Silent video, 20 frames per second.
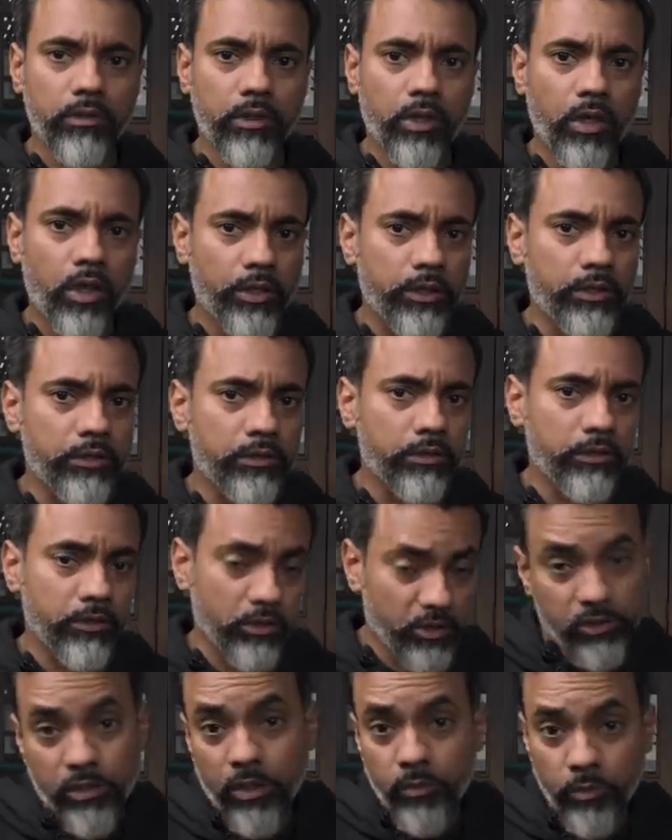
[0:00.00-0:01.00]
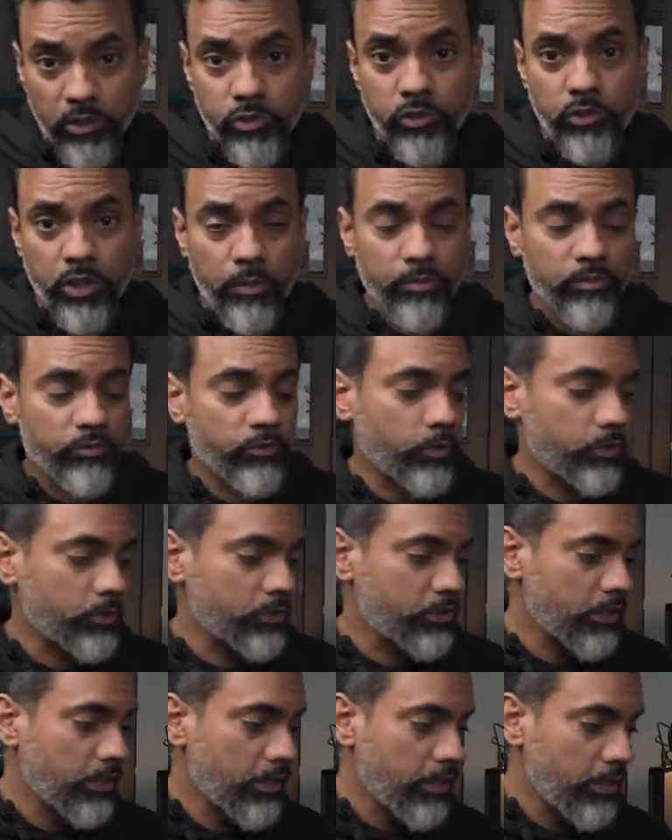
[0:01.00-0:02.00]
on it. It does come with a strap, of
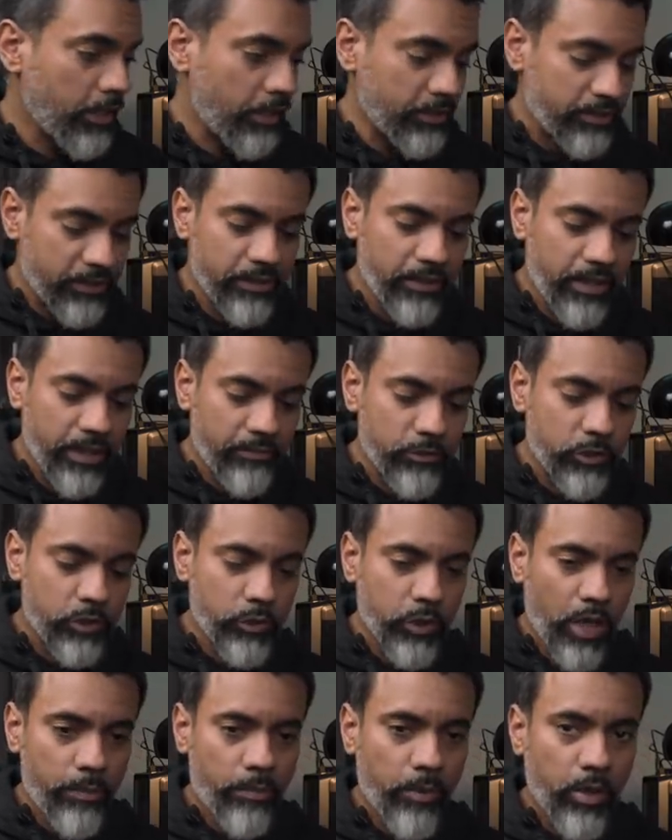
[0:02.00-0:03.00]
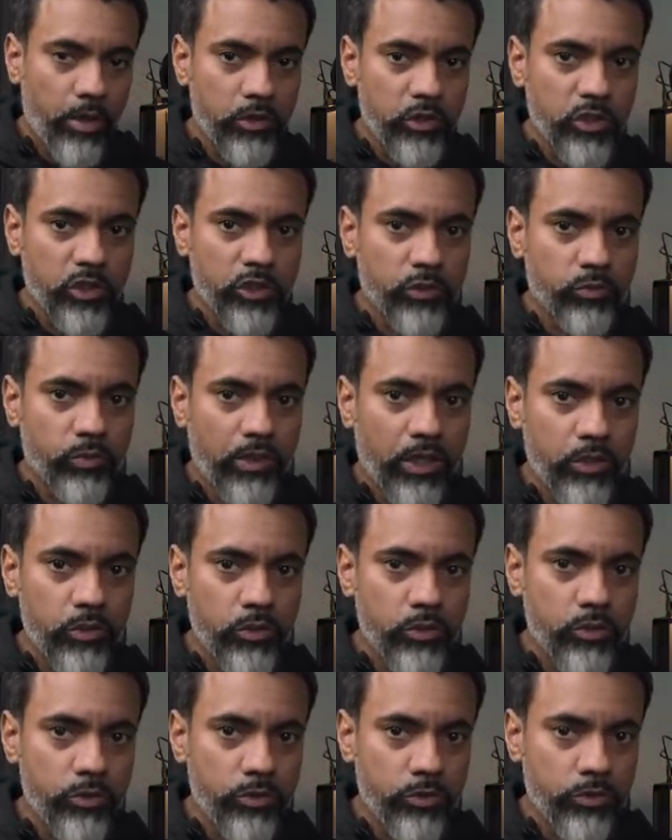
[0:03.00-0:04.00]
course. I didn't have a strap on it just because when
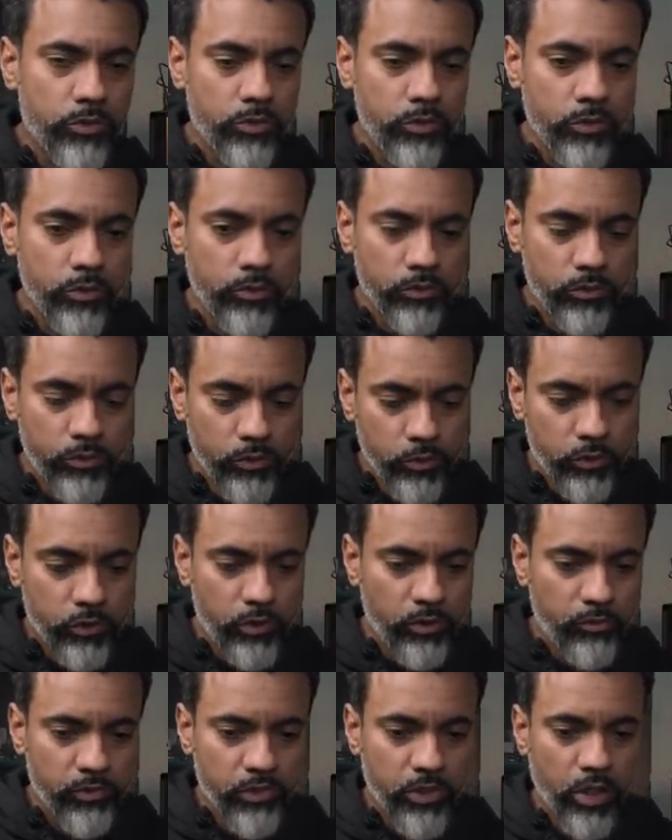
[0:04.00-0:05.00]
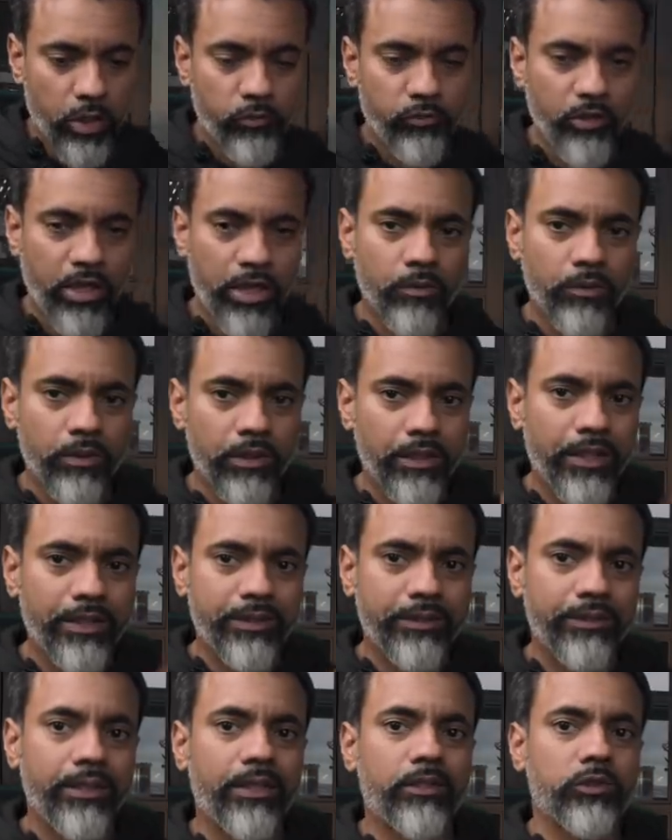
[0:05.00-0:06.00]
I do street photography, I don't
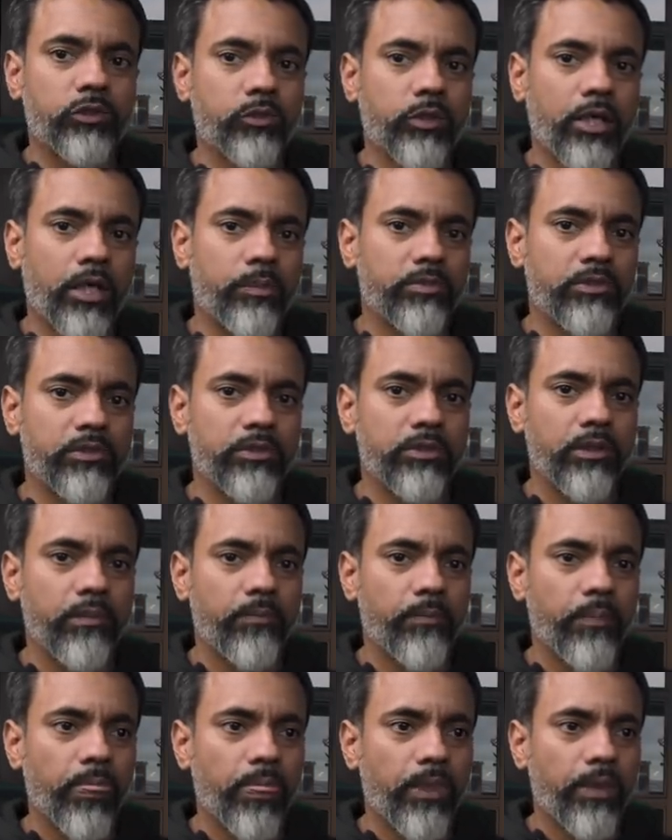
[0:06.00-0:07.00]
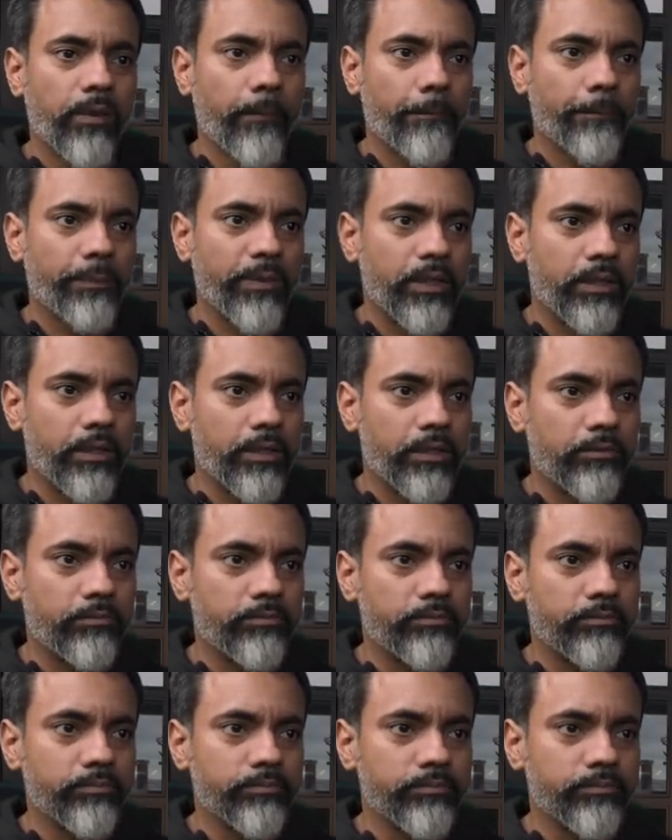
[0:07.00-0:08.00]
like neck straps.
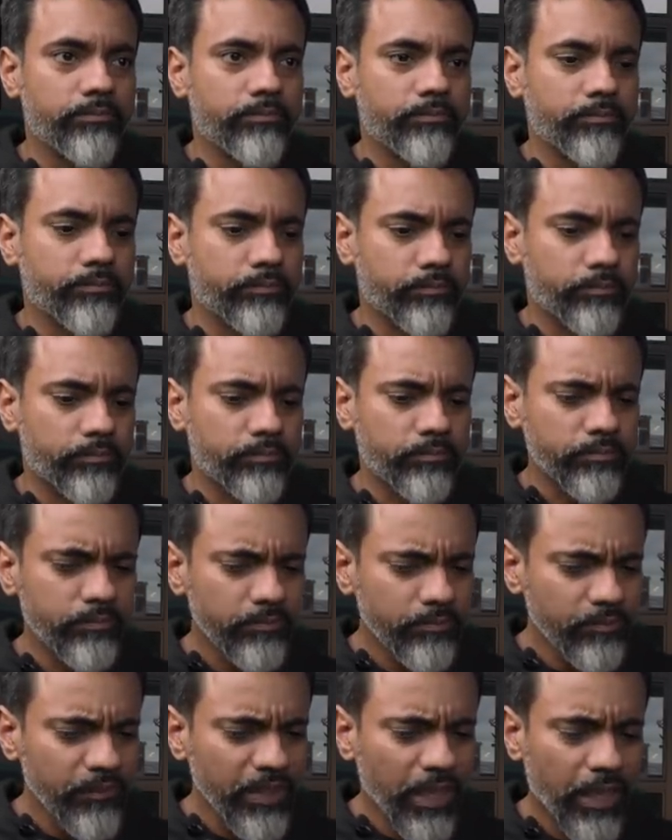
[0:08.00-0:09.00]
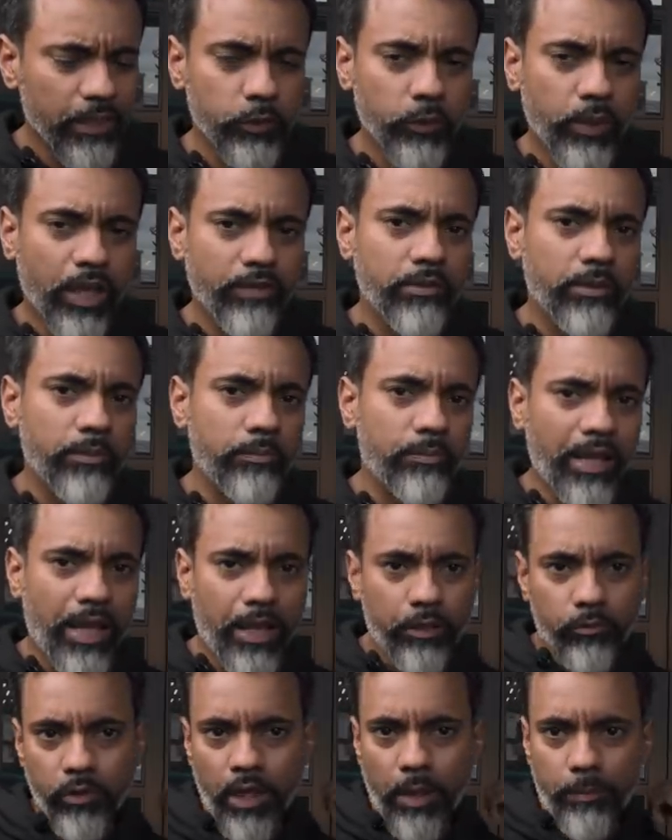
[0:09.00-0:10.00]
I do have a
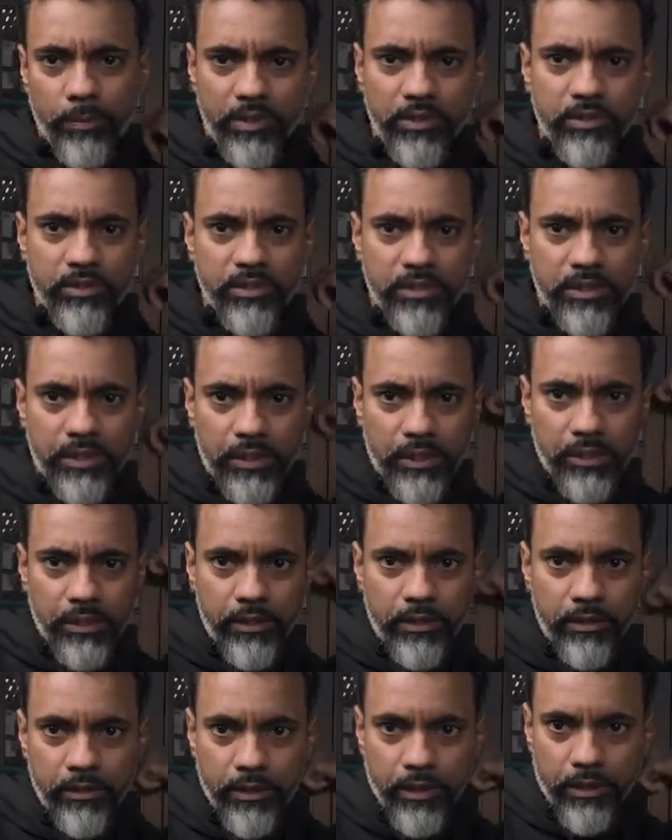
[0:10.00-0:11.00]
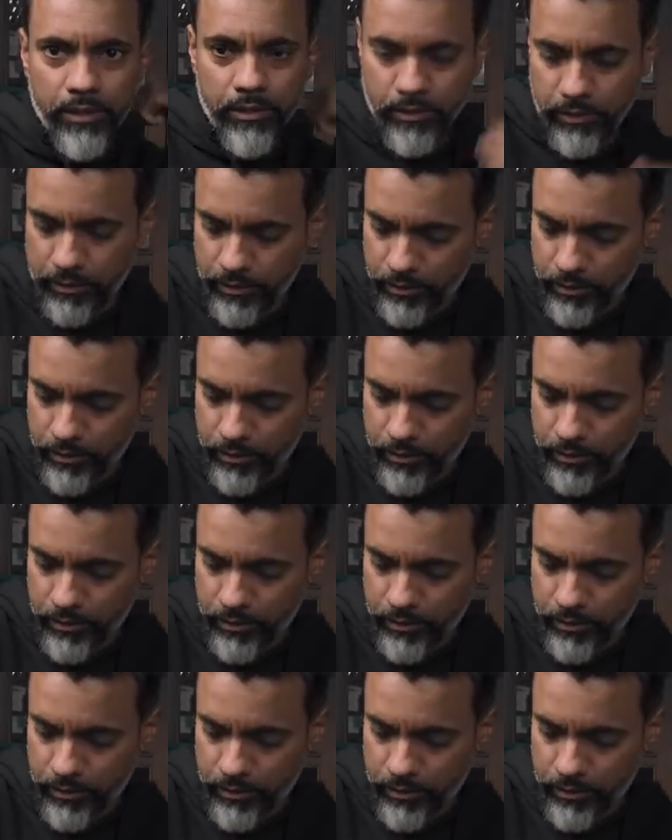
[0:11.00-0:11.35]
Black Rapid sling that